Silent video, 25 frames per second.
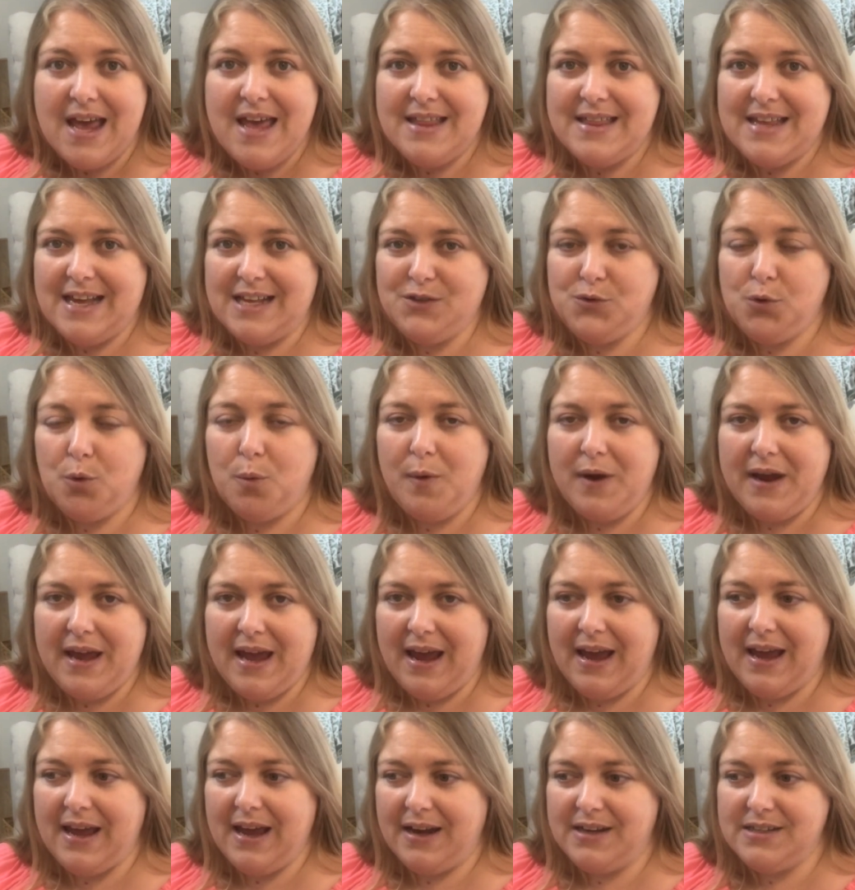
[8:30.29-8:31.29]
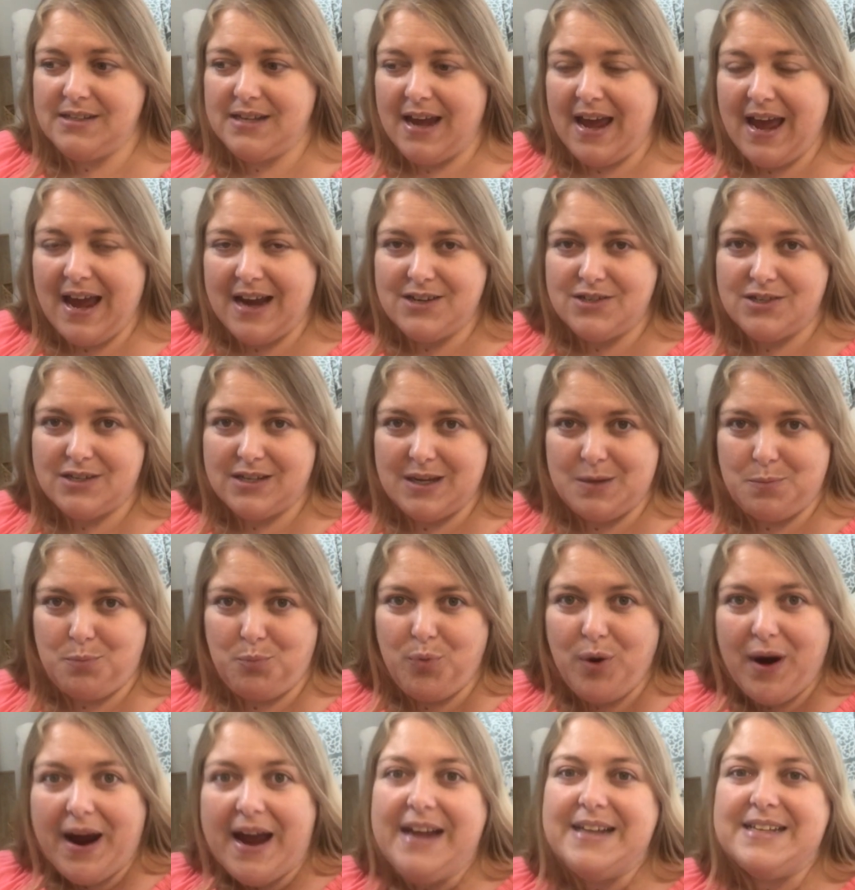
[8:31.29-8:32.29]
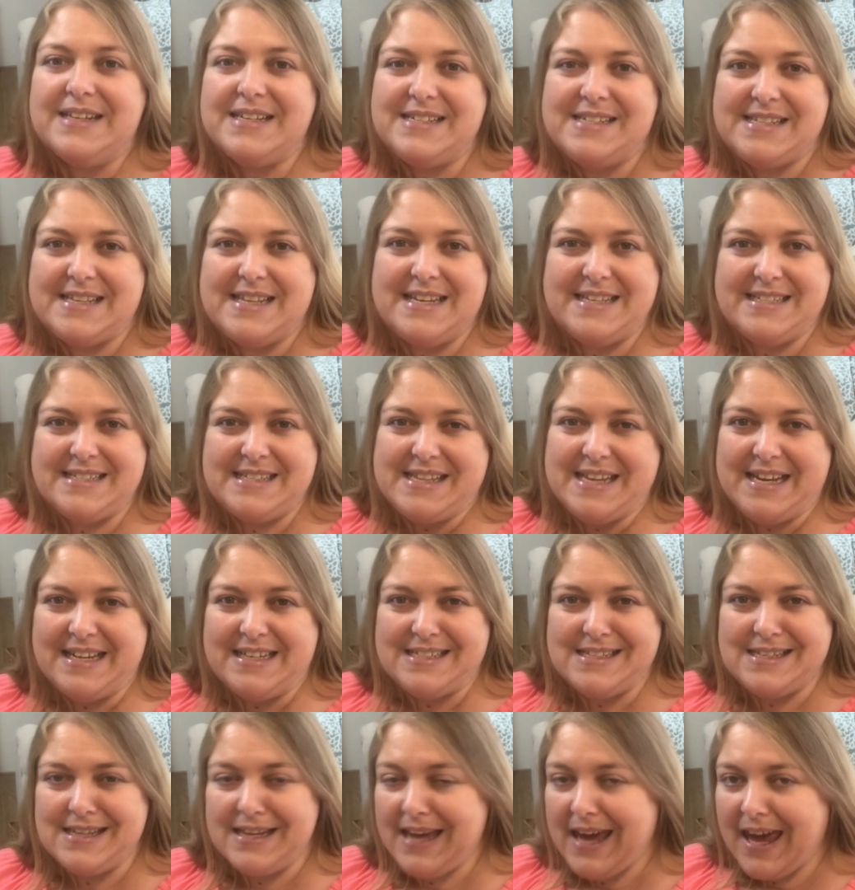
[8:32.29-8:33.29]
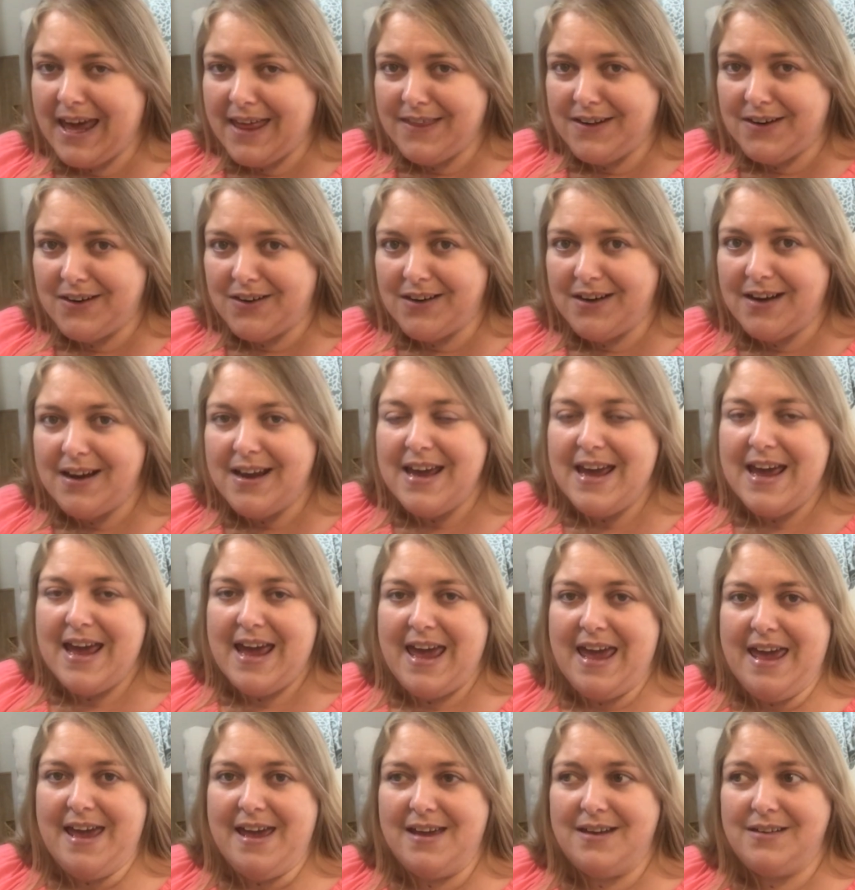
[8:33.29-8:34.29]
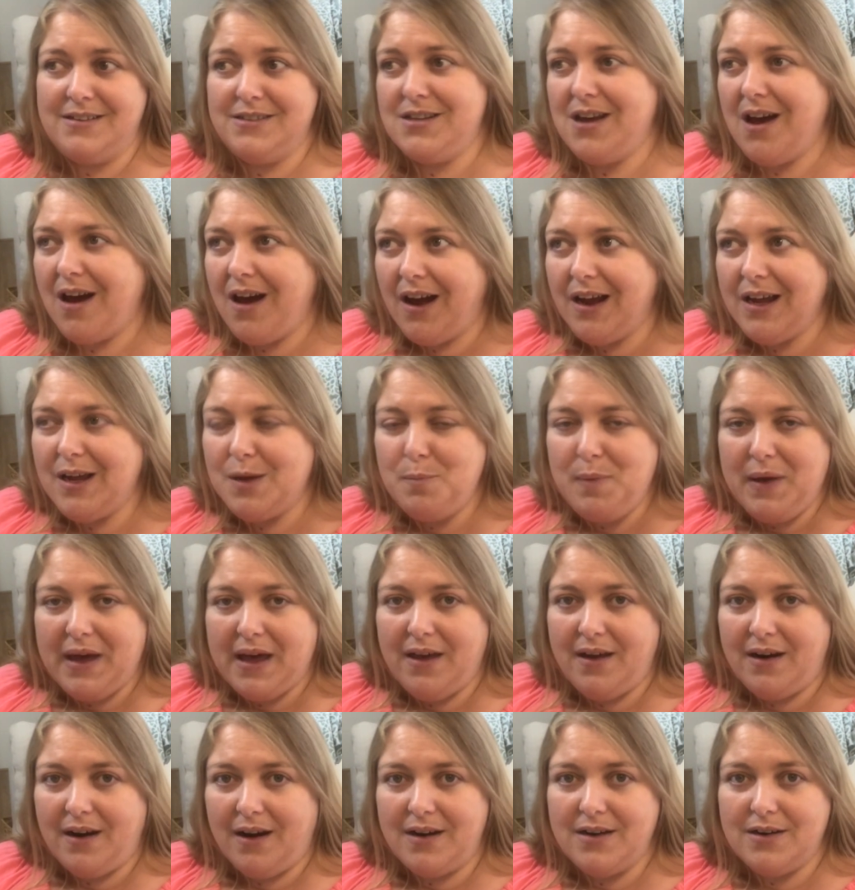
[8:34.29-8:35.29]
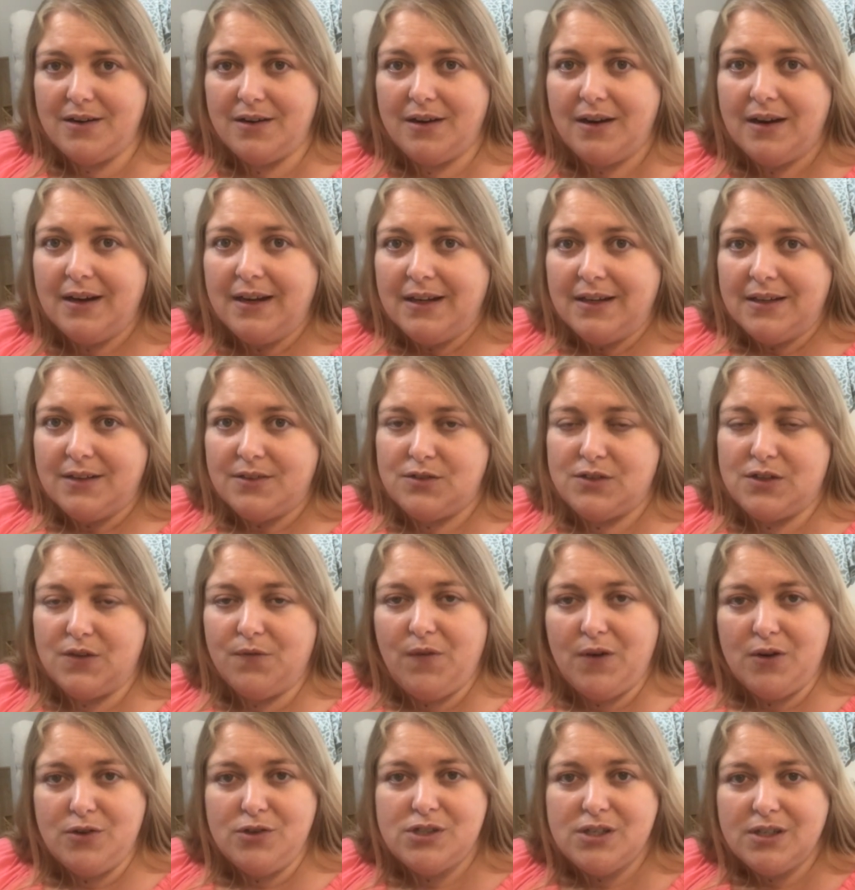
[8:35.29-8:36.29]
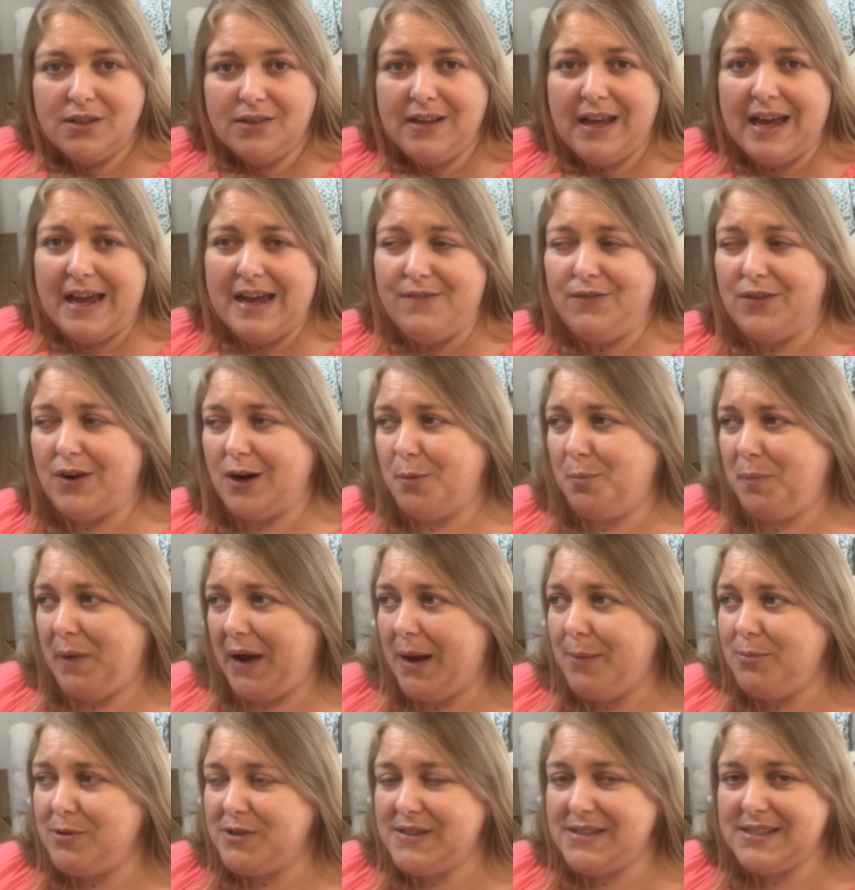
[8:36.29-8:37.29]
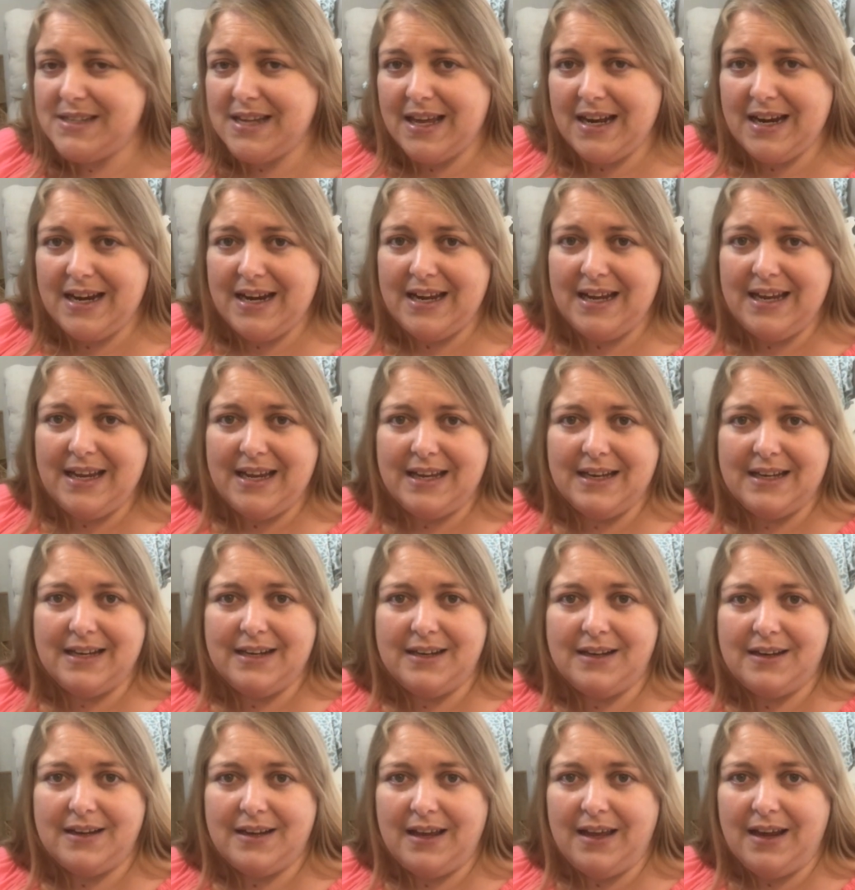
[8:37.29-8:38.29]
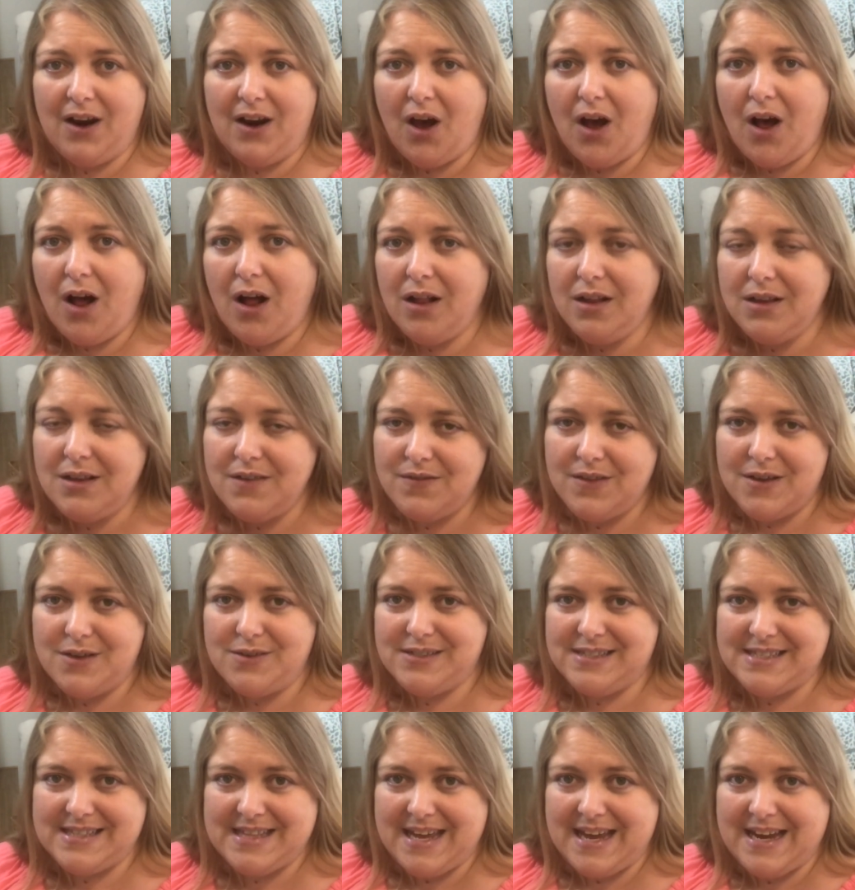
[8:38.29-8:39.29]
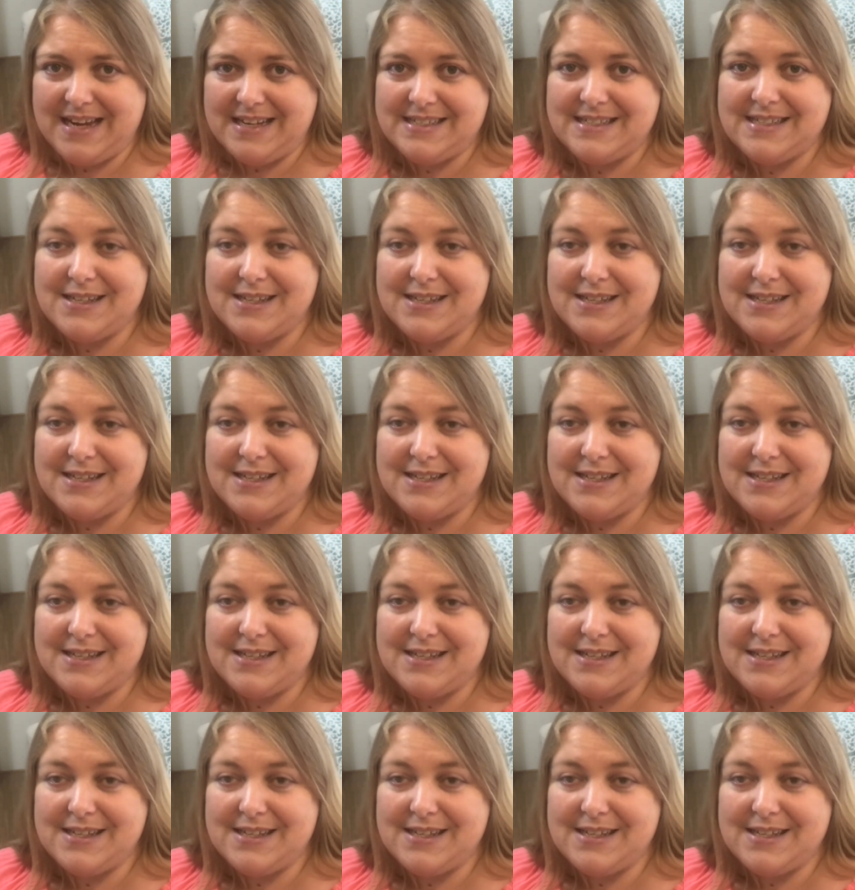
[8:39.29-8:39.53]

That's where we get to actually practice these things together and talk about our devotional life and our Bible study and all of those things.